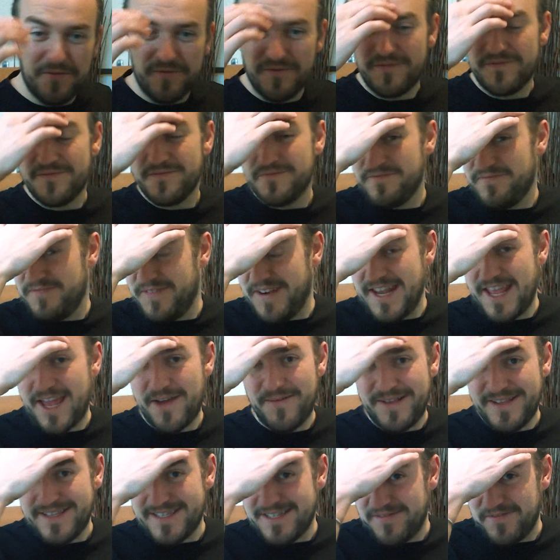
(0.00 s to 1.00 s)
of
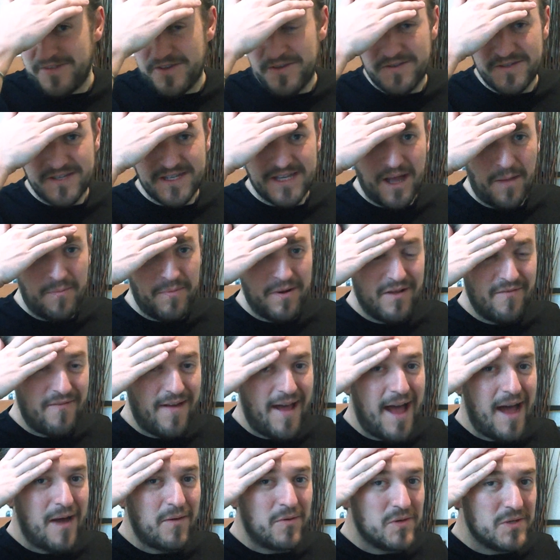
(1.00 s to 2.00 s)
video interviews, a couple of
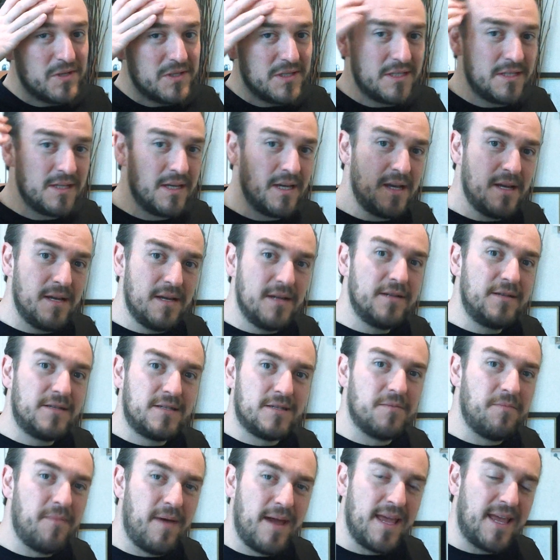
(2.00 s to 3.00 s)
hours,
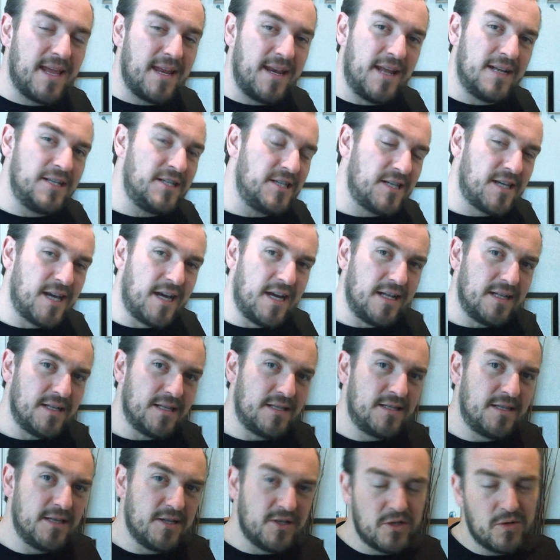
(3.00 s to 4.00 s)
to make an educated
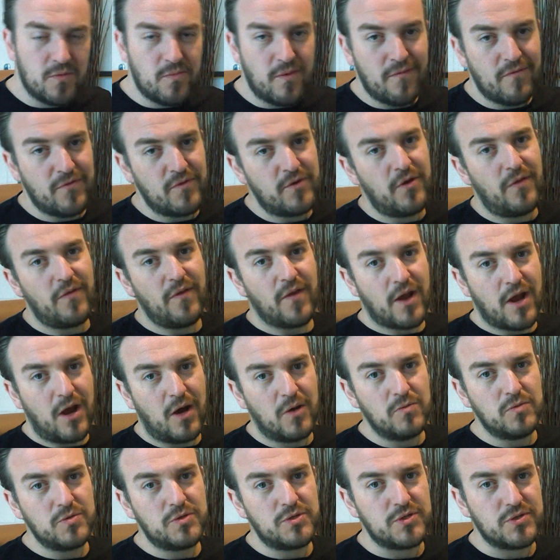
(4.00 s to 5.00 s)
decision on whether or not the
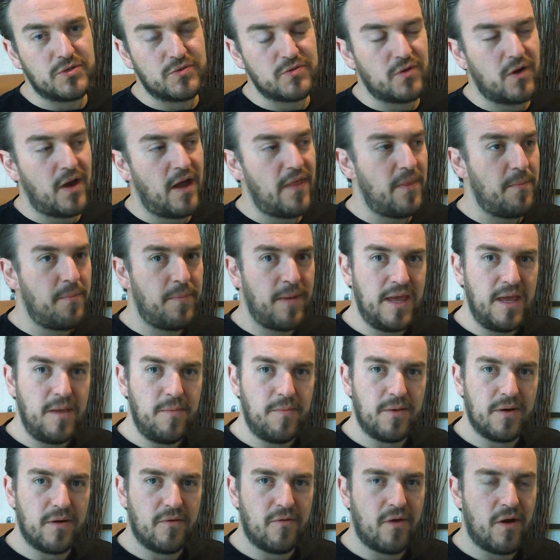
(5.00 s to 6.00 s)
culture's right, the
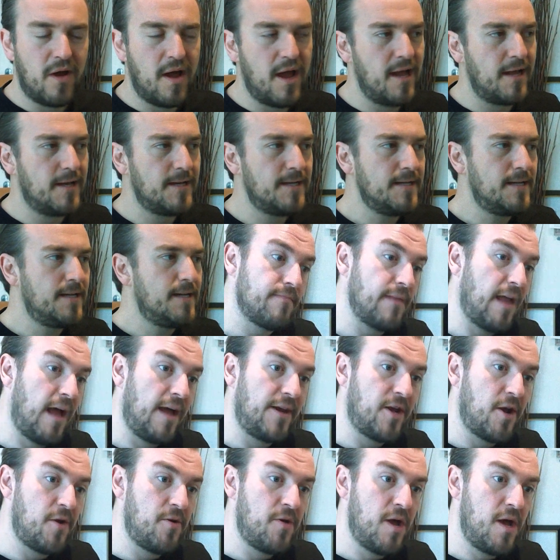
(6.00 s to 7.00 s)
people are right? I
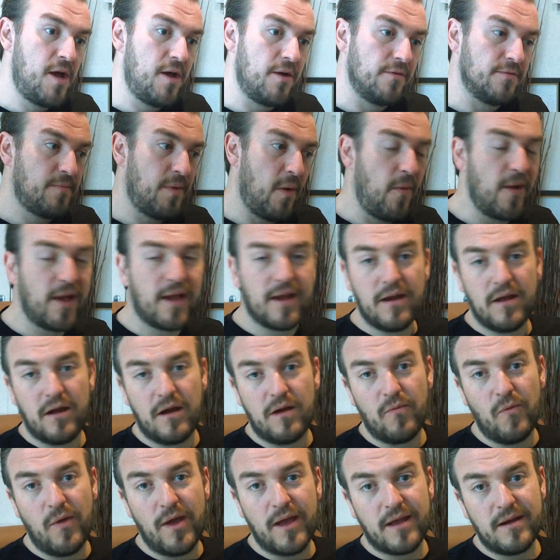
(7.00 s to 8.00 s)
don't know, but we're
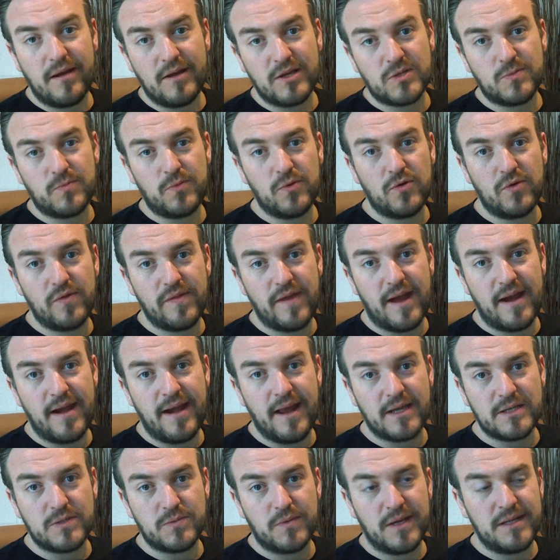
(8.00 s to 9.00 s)
gonna explore that
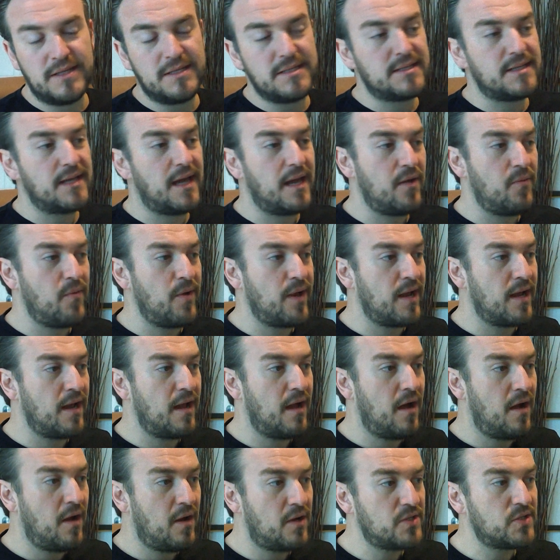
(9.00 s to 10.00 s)
next Wednesday. We're gonna
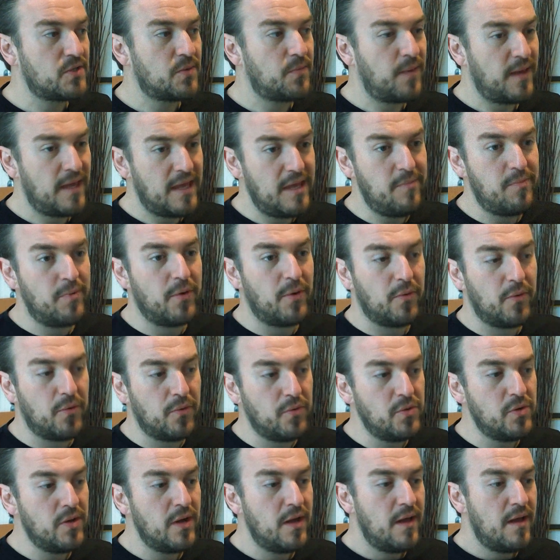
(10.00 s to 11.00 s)
ask
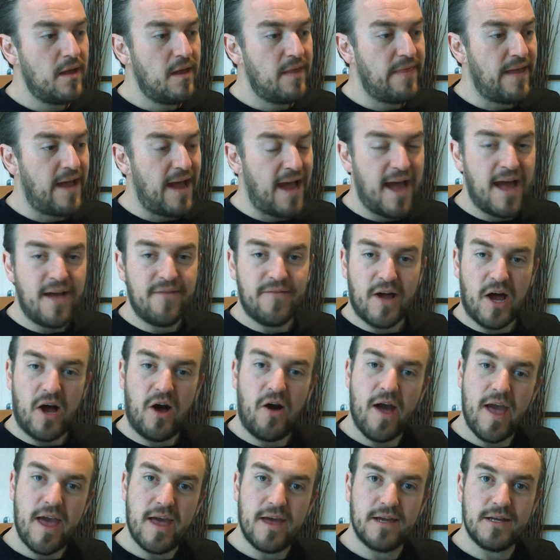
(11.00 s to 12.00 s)
people that have
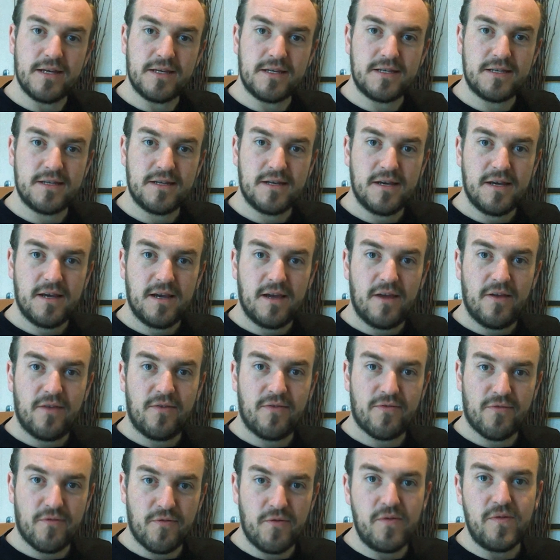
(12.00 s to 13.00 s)
hired
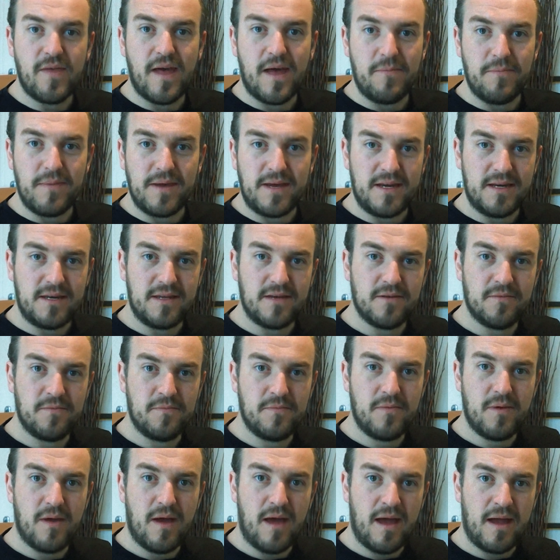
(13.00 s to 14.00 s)
through that
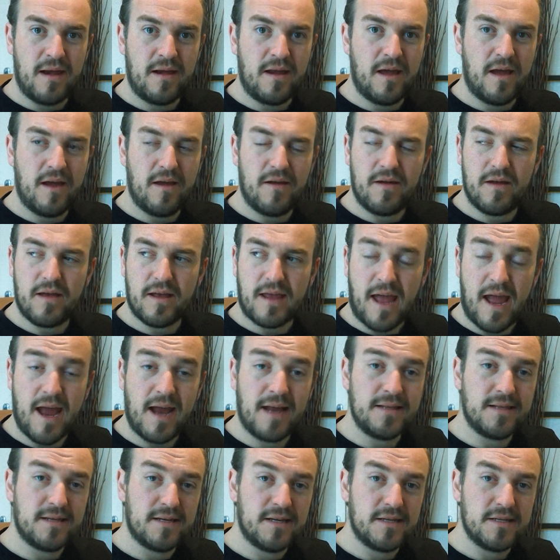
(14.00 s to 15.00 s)
medium and have
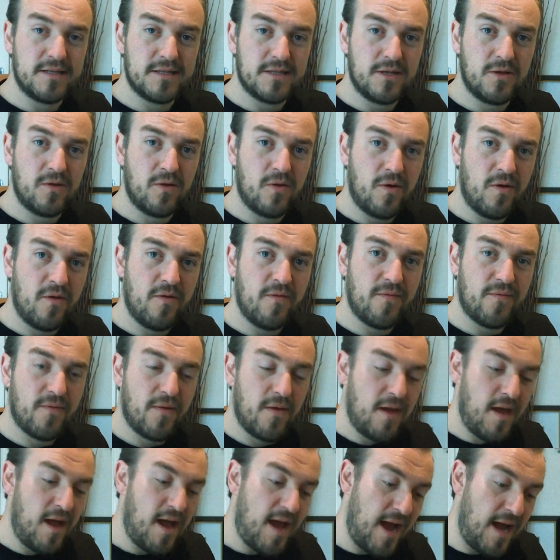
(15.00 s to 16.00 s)
candidates who have
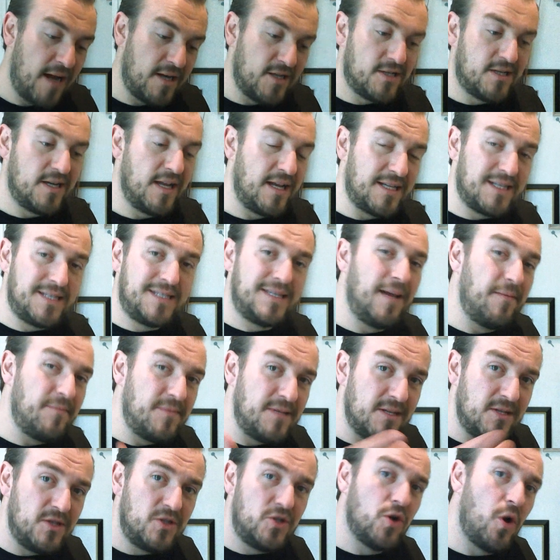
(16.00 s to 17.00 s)
actually
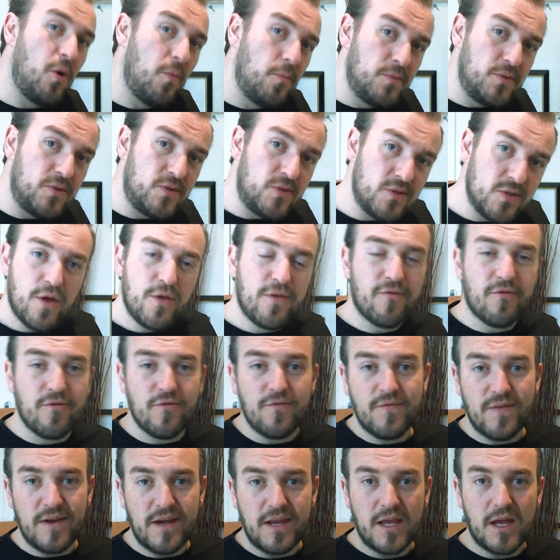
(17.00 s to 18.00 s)
accepted jobs
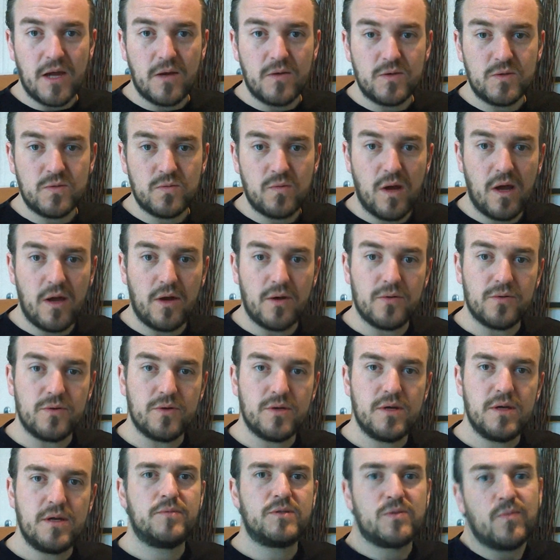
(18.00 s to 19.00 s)
through video as well.
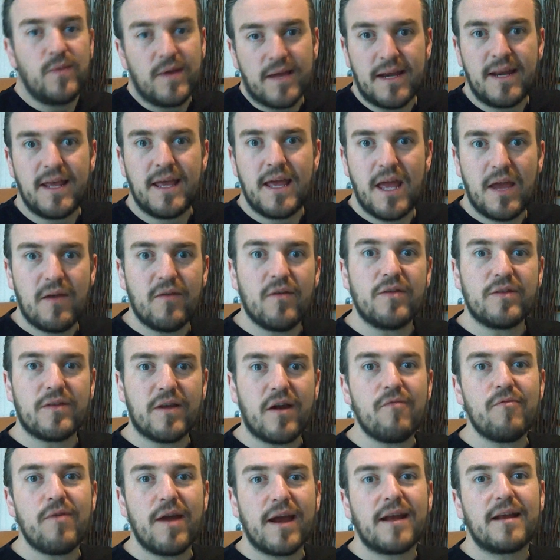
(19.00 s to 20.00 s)
So we're gonna hear it
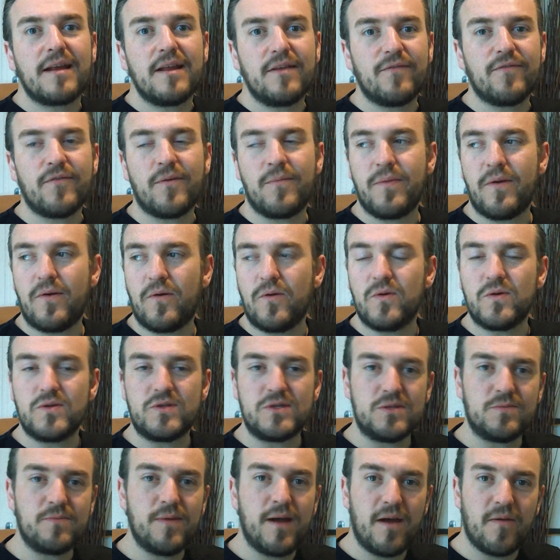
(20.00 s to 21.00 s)
directly from the
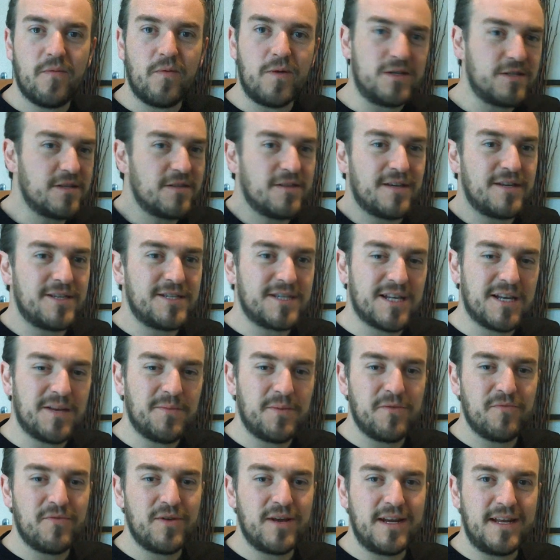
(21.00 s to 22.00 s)
horse's mouth, which I think is gonna
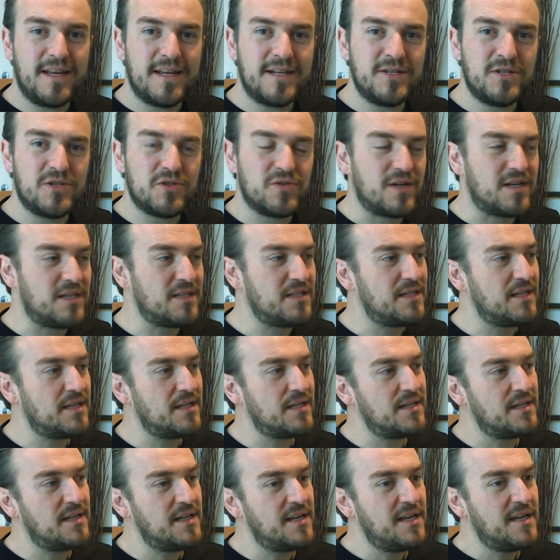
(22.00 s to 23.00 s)
be really
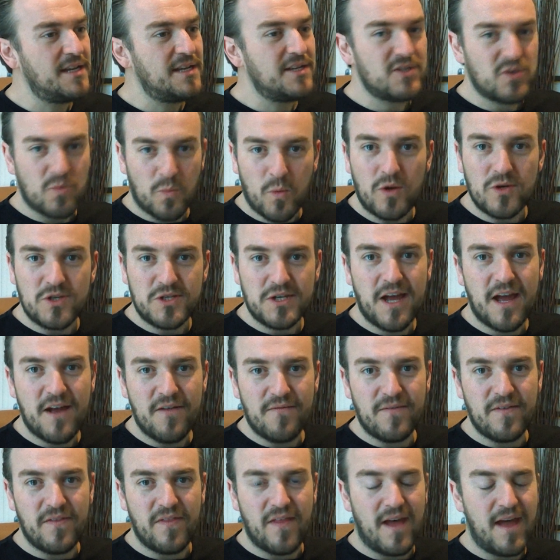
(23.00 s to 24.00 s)
interesting. So watch
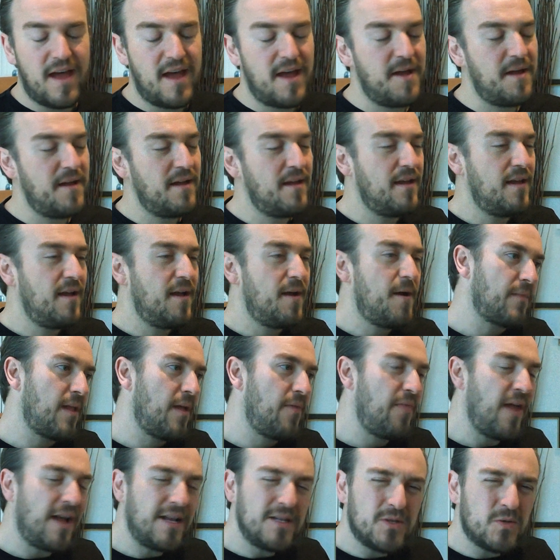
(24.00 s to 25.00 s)
out for that.
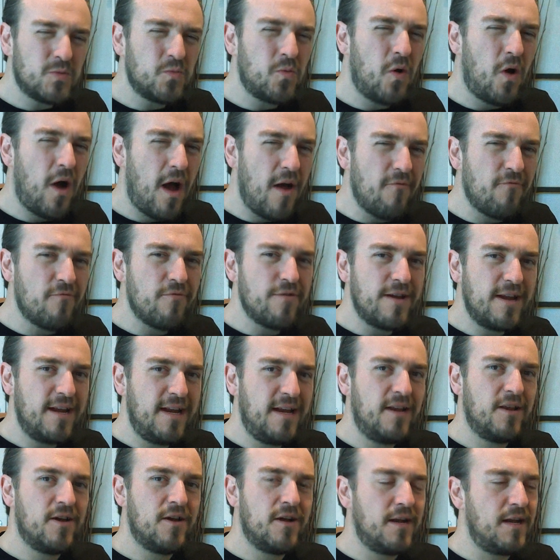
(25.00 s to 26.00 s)
That's what I've
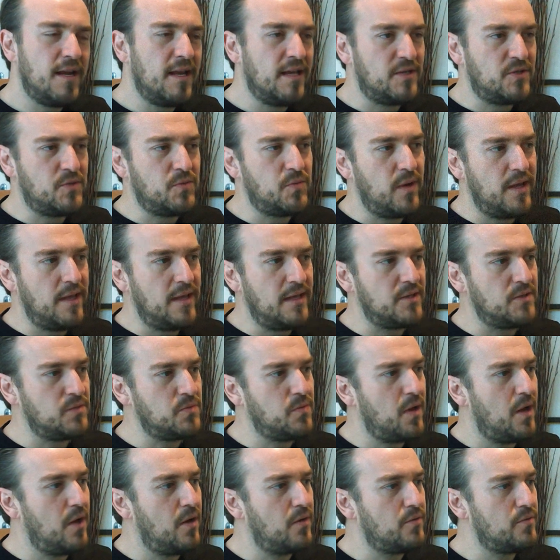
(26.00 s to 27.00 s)
really learned this week as
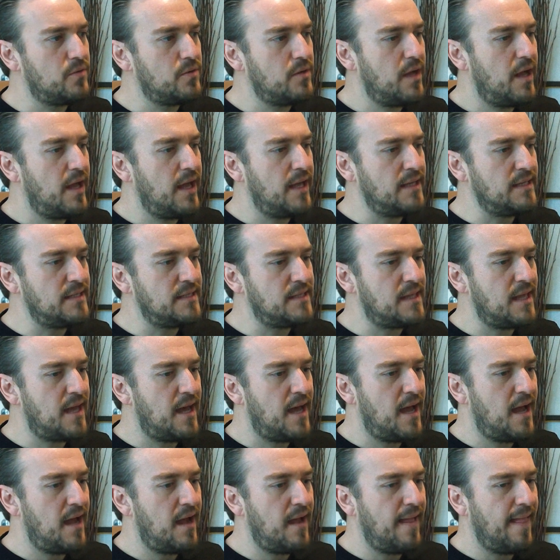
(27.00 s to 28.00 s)
well, is
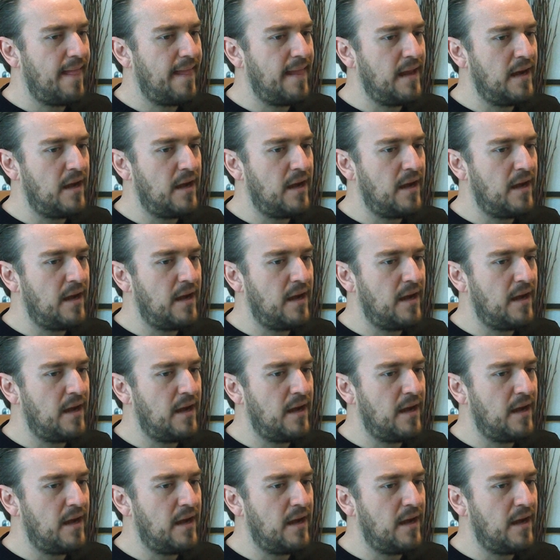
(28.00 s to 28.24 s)
that,